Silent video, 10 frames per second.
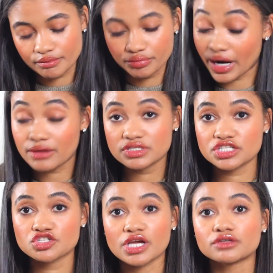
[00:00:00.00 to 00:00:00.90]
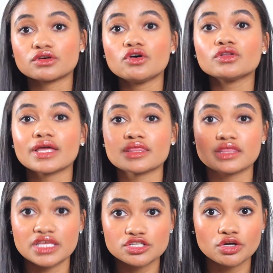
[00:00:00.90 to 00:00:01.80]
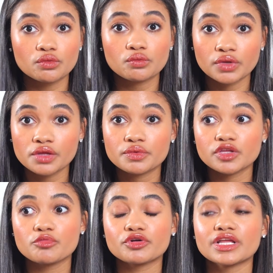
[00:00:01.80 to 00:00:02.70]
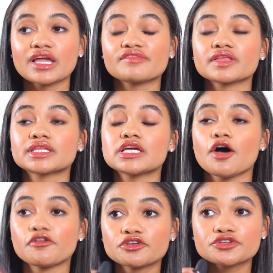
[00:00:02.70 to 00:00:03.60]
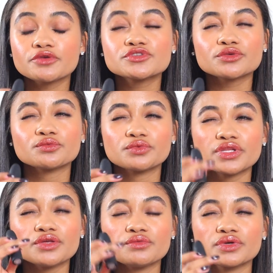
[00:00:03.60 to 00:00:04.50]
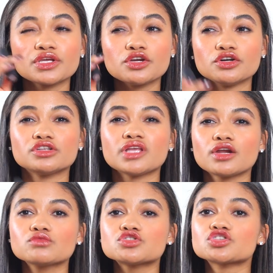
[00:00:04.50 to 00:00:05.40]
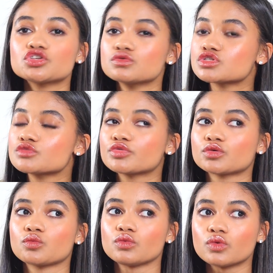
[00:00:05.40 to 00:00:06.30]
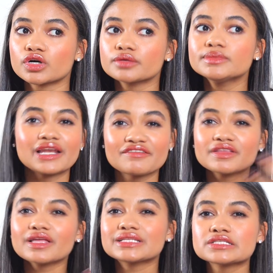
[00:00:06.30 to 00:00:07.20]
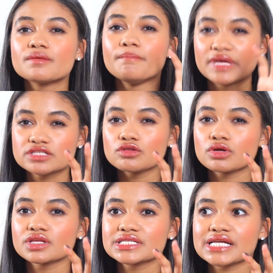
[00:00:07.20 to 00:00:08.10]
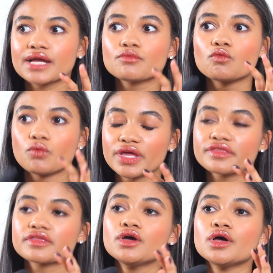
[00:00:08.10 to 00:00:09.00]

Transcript: browns in general like these are really really pretty i feel like the undertones are really really good they don't skew super warm and i feel like that's a miss a lot of the time with